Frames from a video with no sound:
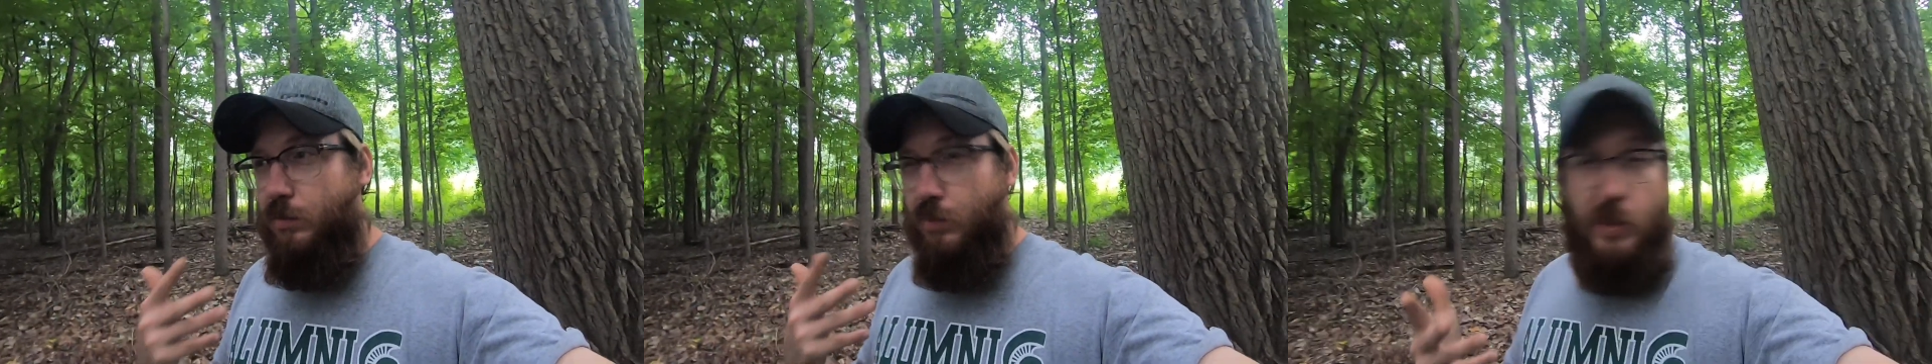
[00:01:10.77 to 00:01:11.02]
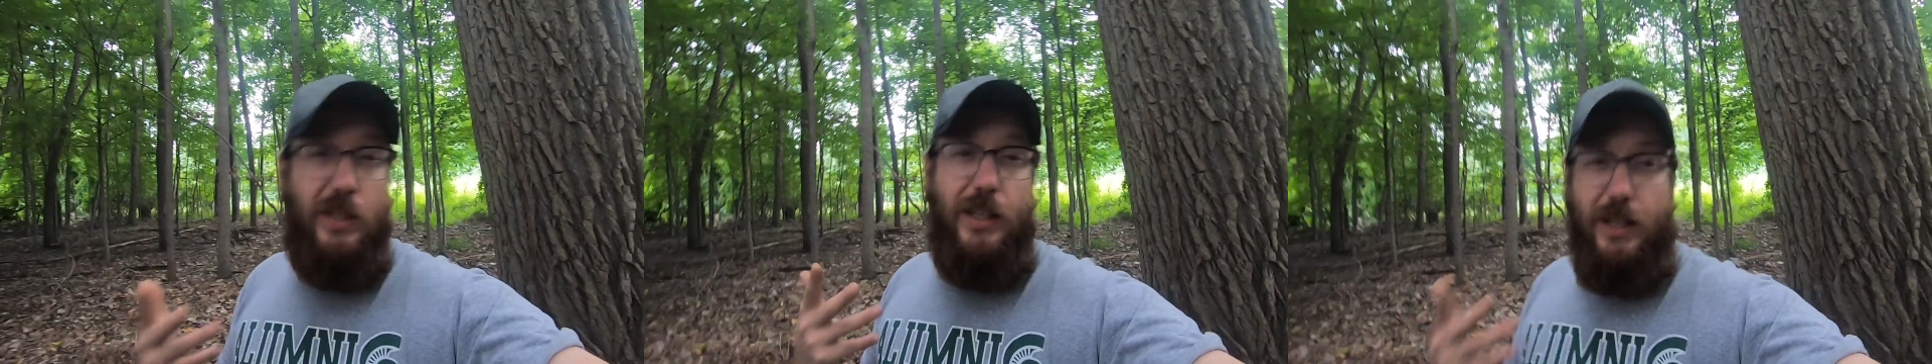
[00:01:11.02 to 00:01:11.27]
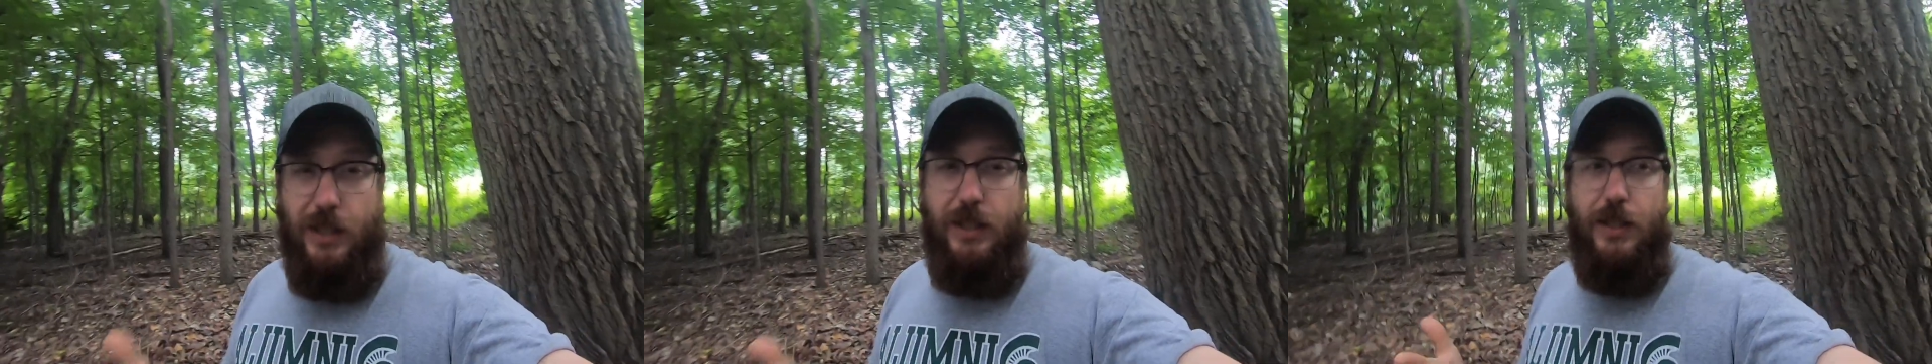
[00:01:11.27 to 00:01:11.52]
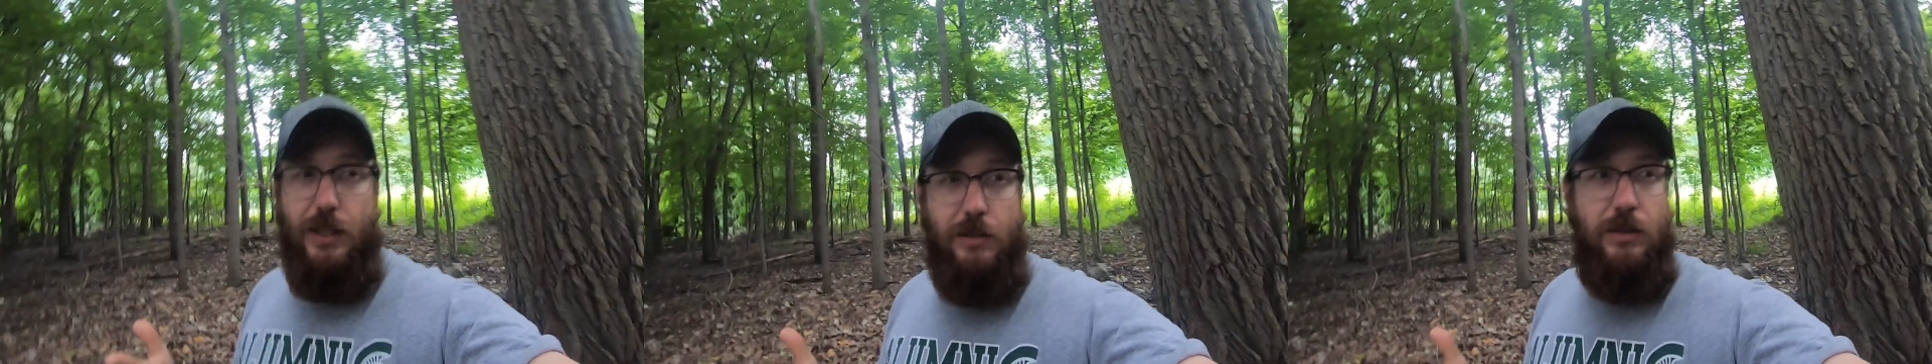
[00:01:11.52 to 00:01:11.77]
really
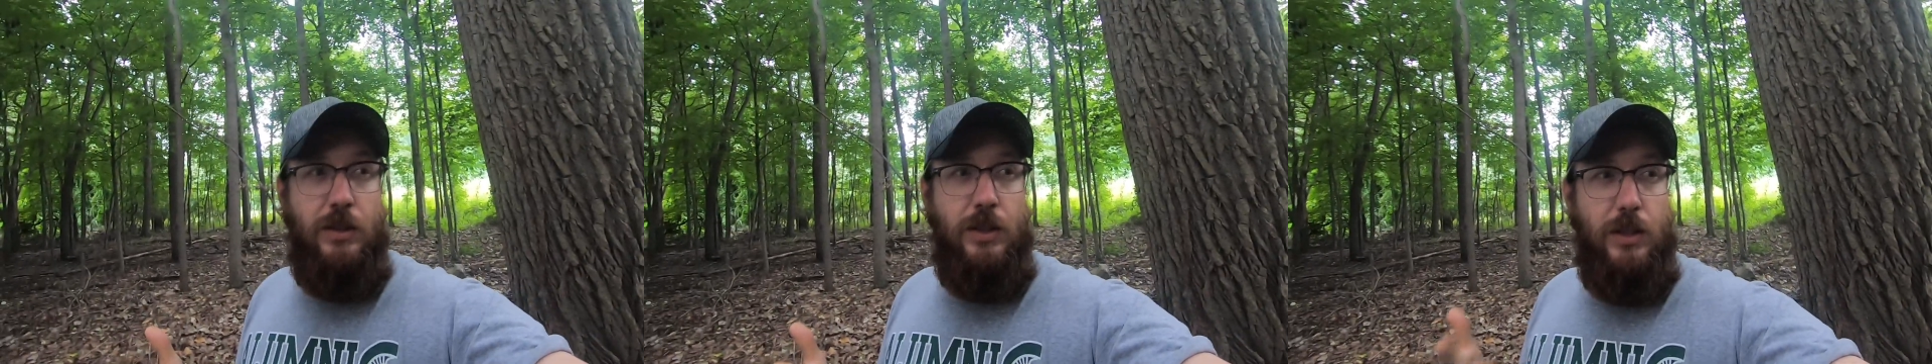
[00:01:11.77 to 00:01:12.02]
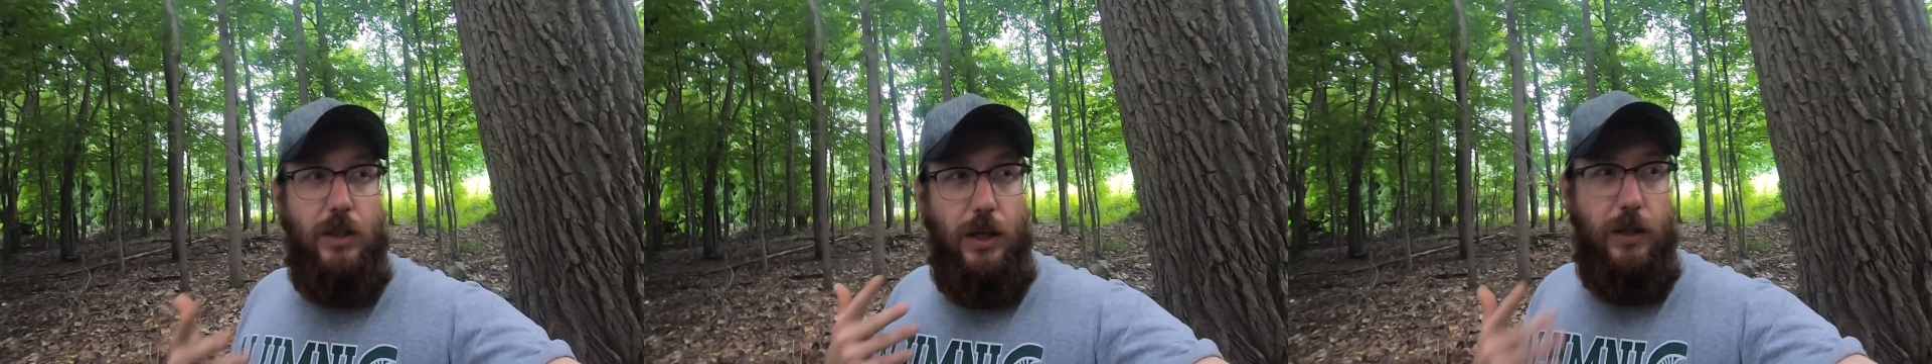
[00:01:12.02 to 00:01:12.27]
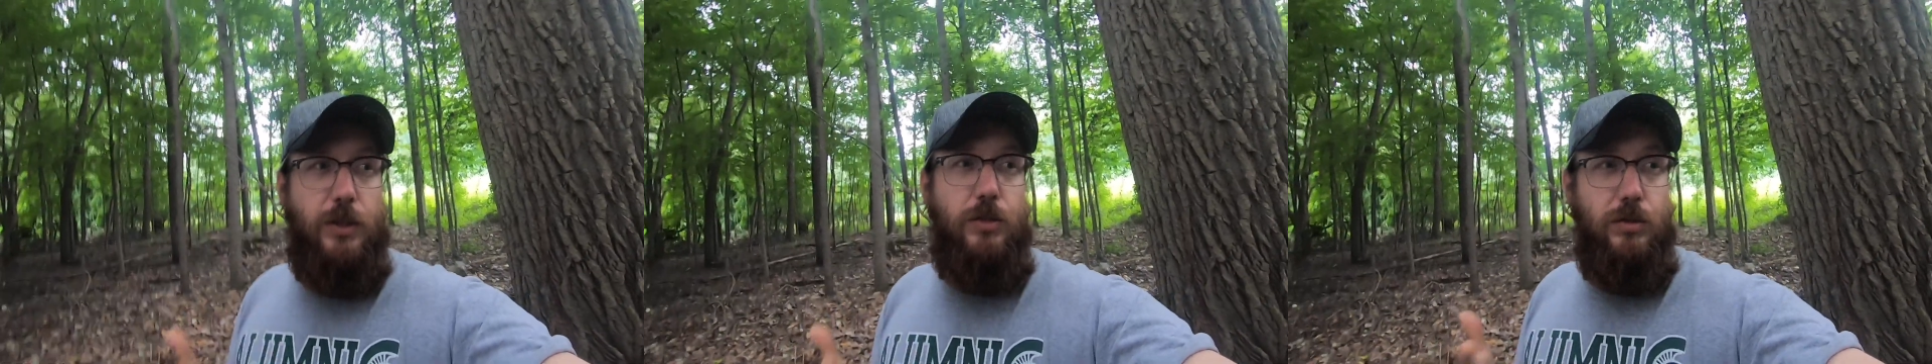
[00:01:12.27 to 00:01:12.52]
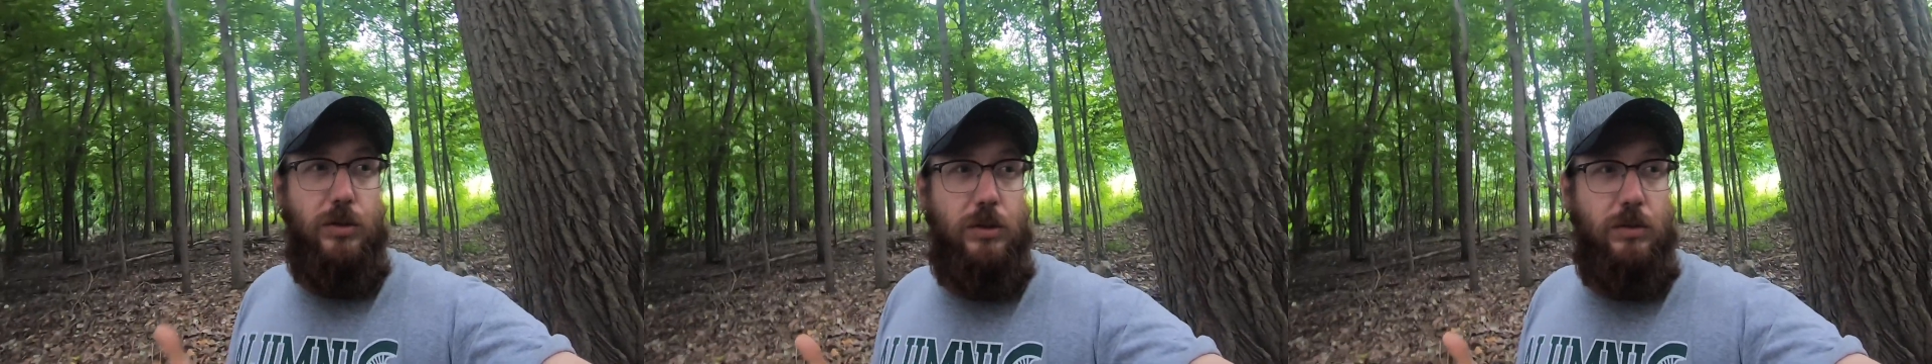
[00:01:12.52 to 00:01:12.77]
clean a
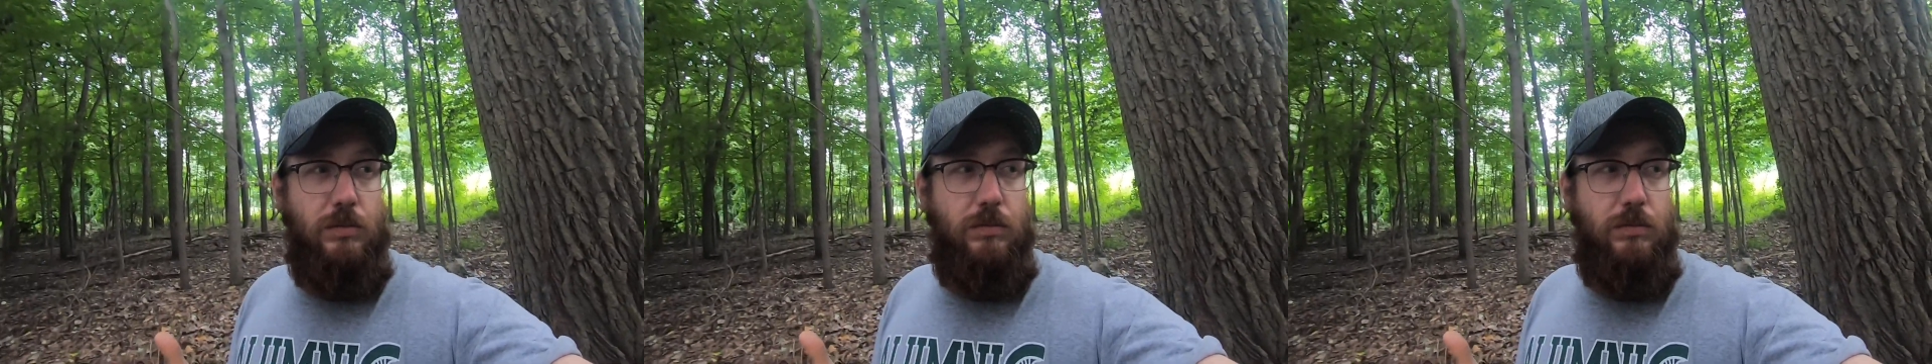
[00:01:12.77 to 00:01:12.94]
goose.